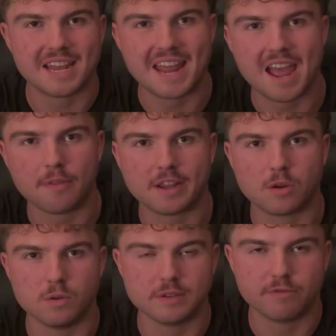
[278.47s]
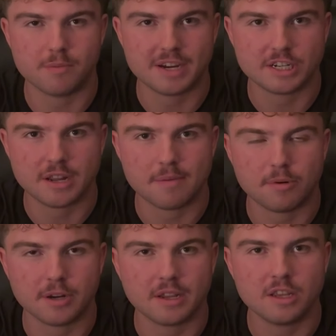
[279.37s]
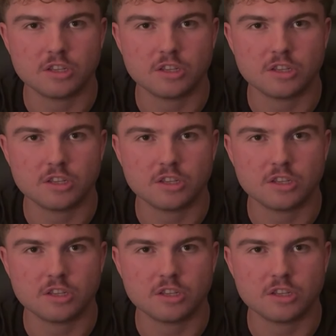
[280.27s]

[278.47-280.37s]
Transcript: and how they cause inflammation in our body.